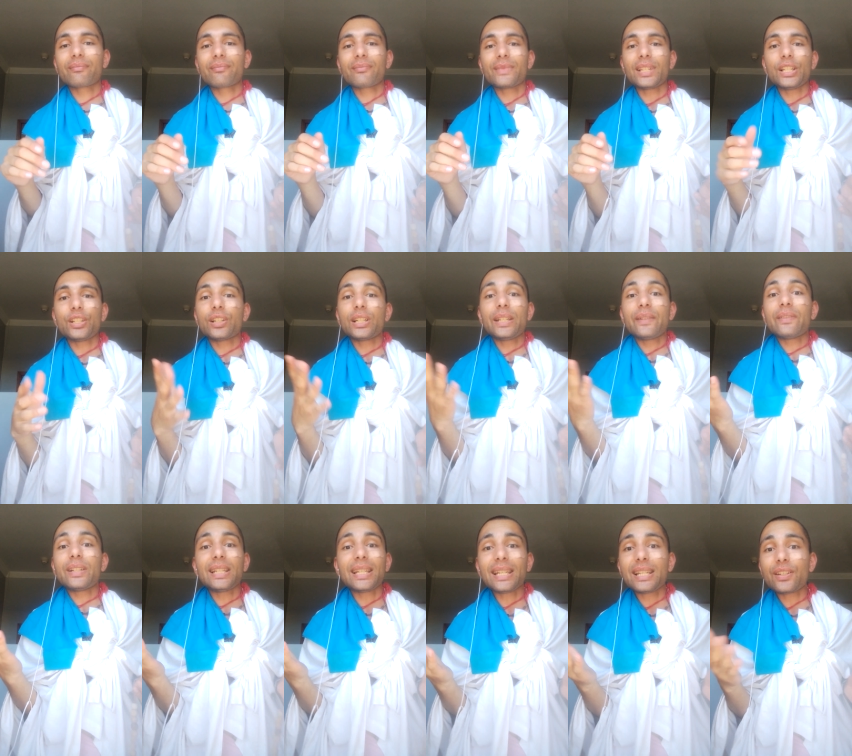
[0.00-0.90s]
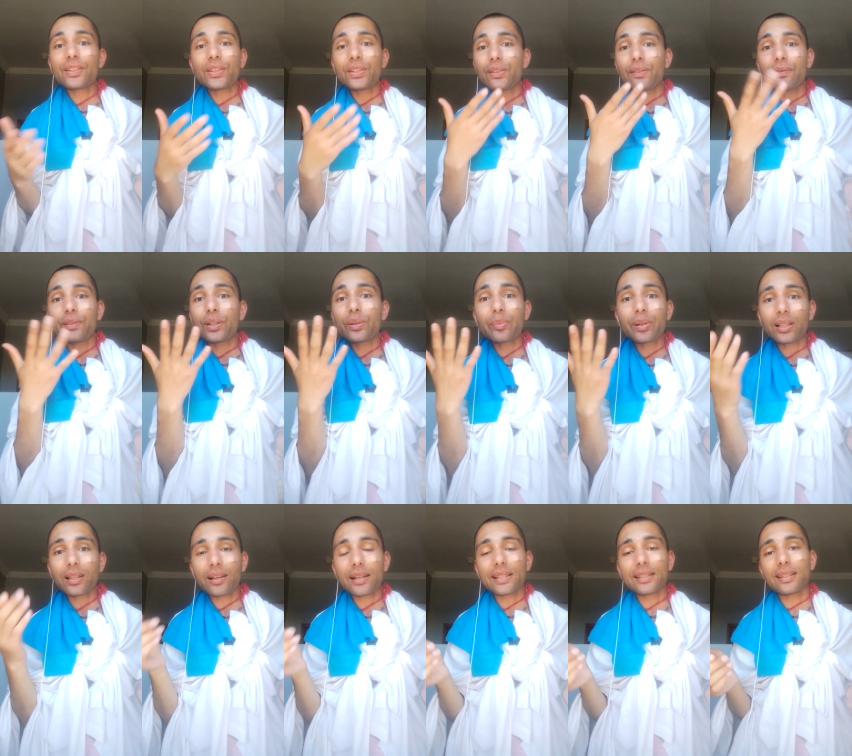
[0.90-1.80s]
You don't even need to
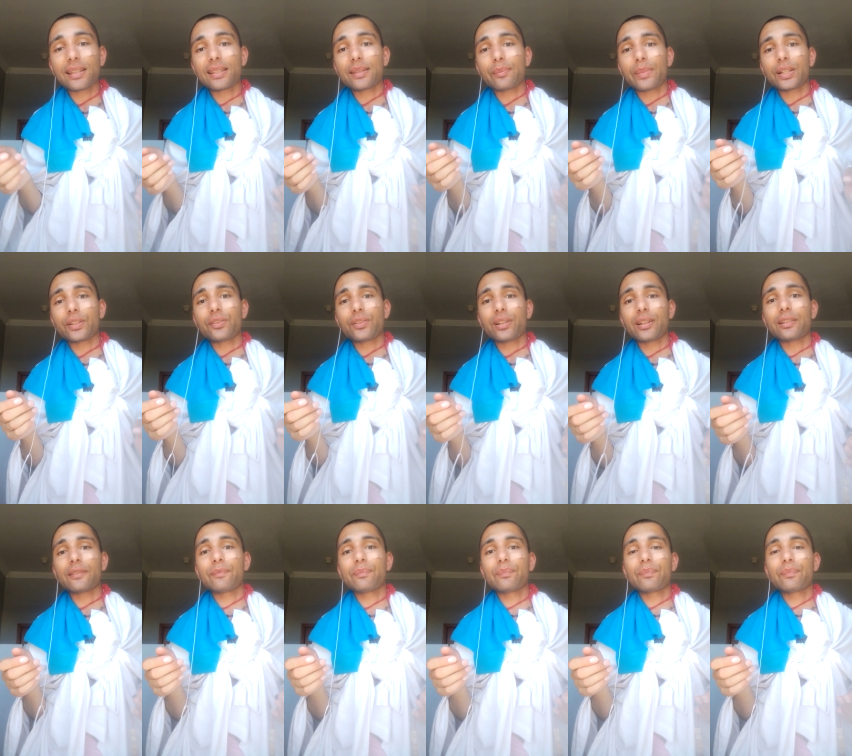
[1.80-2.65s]
verbalize this mantra.